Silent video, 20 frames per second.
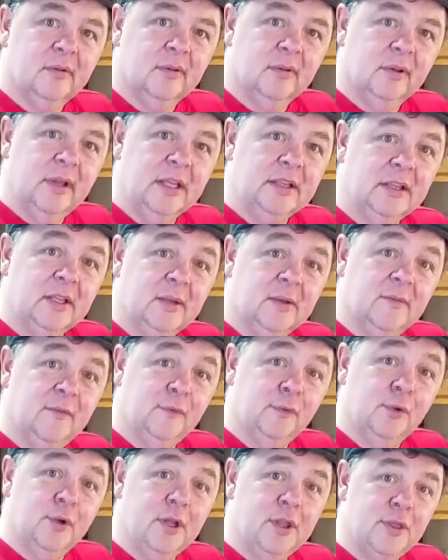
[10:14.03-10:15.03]
let the
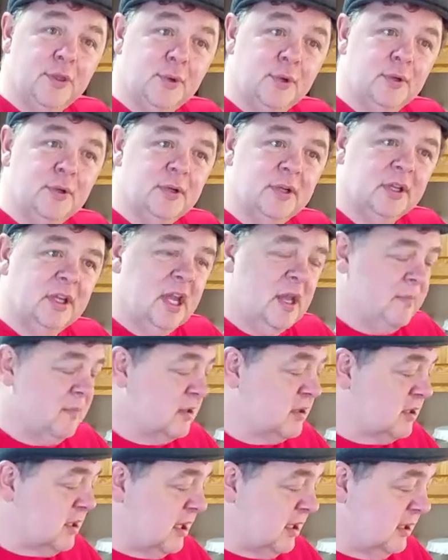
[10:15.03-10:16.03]
fluid through and keep
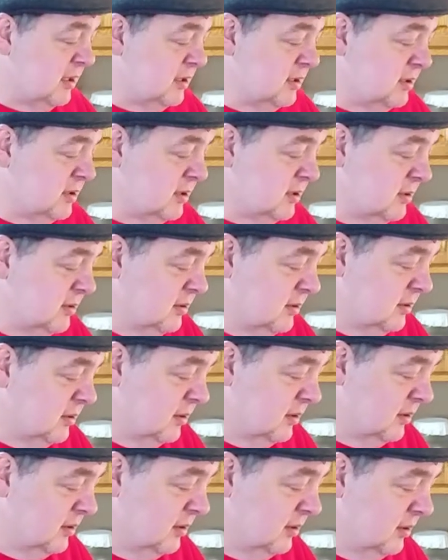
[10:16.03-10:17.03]
the solids
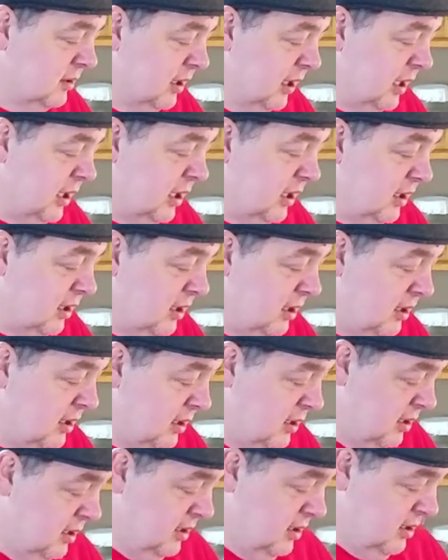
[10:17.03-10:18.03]
in it.
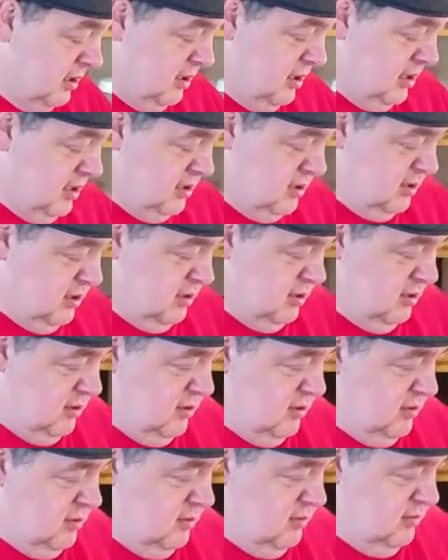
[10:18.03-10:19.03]
And
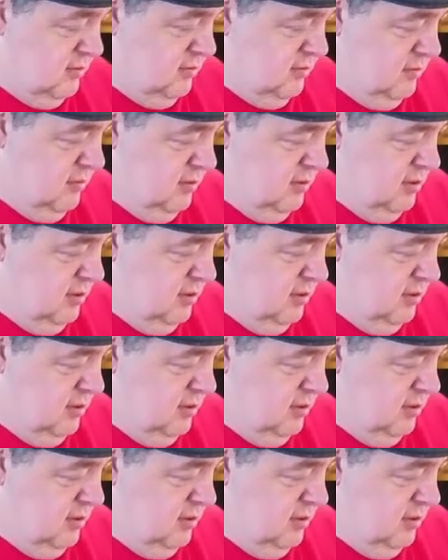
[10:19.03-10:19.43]
so